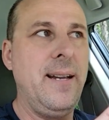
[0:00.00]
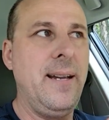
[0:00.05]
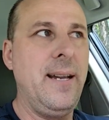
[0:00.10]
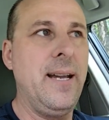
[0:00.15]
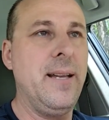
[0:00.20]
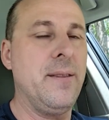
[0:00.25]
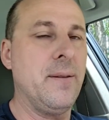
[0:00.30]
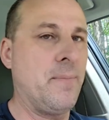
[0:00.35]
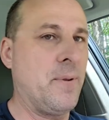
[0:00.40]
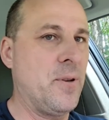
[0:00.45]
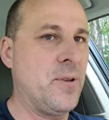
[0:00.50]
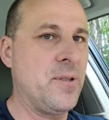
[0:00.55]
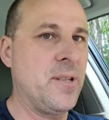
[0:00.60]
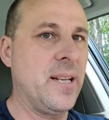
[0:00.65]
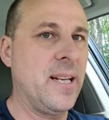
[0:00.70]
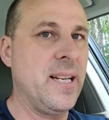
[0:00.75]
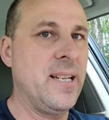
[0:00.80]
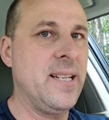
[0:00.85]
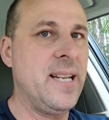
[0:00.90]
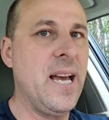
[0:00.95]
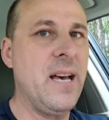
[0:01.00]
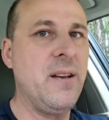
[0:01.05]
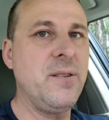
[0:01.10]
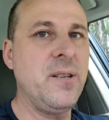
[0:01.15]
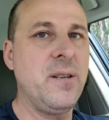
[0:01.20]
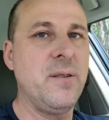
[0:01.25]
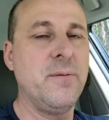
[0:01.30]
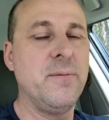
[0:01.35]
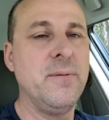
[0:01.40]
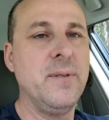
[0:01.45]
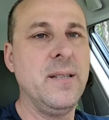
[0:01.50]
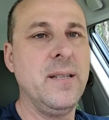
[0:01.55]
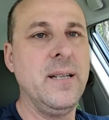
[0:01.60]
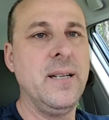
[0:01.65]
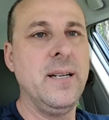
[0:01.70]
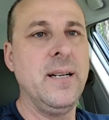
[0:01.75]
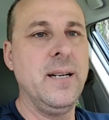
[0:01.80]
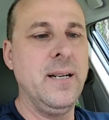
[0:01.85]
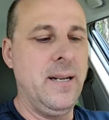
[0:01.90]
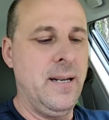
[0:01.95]
And the person can tell you.
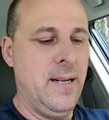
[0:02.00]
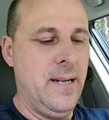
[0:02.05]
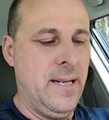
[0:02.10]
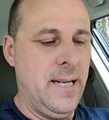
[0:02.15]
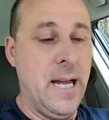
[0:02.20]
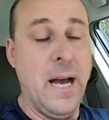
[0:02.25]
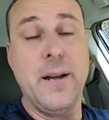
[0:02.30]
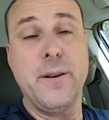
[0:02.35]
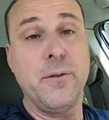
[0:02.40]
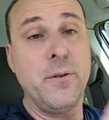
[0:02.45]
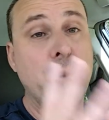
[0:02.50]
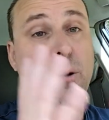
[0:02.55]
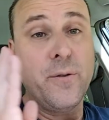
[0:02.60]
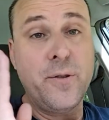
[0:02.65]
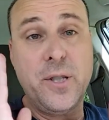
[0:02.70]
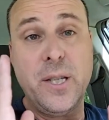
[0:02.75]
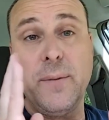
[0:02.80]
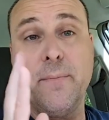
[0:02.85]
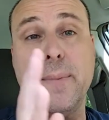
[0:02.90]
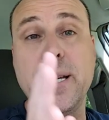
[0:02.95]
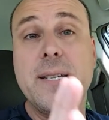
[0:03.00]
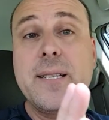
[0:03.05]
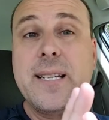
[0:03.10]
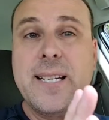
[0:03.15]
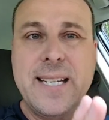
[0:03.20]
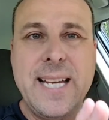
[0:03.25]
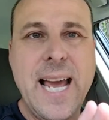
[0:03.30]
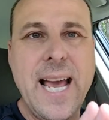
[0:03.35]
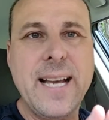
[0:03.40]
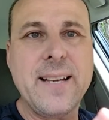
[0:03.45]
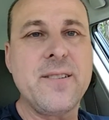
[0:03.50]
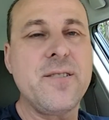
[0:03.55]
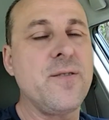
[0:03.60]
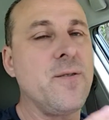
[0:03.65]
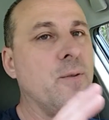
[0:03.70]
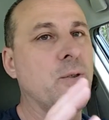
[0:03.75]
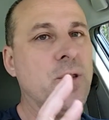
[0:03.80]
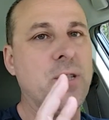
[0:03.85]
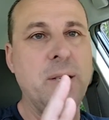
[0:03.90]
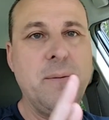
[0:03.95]
Now, I don't know if she missed a text
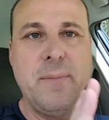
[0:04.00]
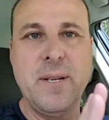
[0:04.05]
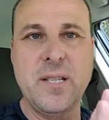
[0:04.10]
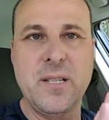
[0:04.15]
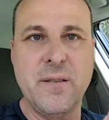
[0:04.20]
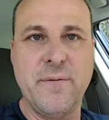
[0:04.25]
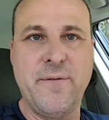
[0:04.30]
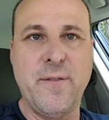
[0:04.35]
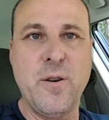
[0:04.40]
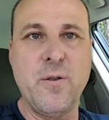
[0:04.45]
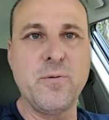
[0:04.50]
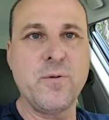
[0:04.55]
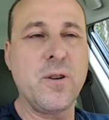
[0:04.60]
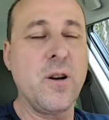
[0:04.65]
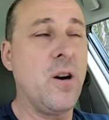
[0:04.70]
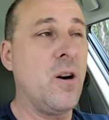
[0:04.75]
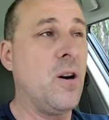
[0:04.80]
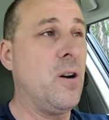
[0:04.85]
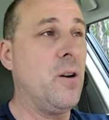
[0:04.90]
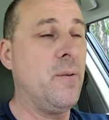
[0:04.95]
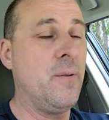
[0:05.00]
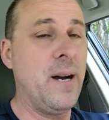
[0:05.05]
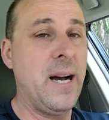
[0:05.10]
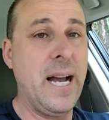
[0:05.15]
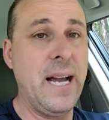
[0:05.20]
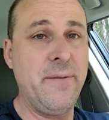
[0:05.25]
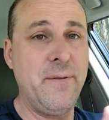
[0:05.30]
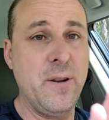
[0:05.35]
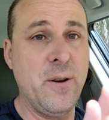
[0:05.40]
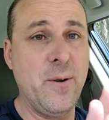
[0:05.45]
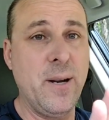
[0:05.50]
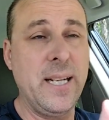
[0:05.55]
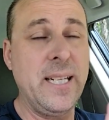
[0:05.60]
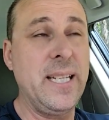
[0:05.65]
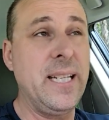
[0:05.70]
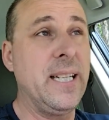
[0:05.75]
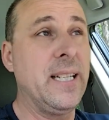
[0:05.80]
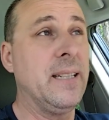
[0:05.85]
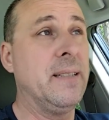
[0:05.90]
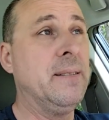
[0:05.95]
or she missed a phone call. I have no
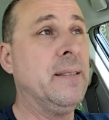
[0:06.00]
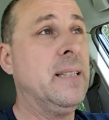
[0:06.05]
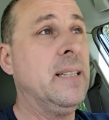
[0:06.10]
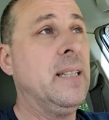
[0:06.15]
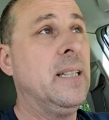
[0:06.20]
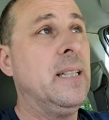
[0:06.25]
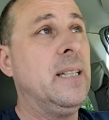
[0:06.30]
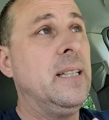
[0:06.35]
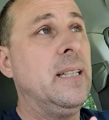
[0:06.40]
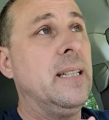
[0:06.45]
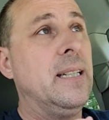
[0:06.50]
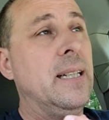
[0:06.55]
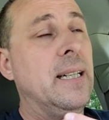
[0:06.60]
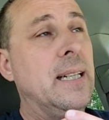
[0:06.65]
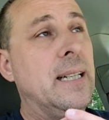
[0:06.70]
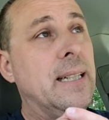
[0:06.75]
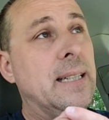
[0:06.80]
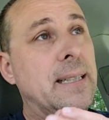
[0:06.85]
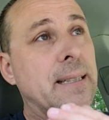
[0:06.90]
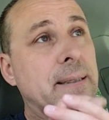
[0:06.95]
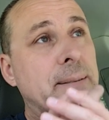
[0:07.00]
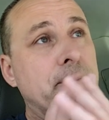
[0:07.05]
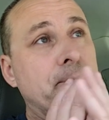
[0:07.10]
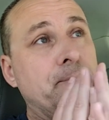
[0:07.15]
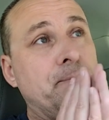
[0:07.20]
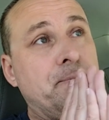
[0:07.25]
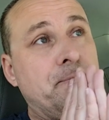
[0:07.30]
idea. But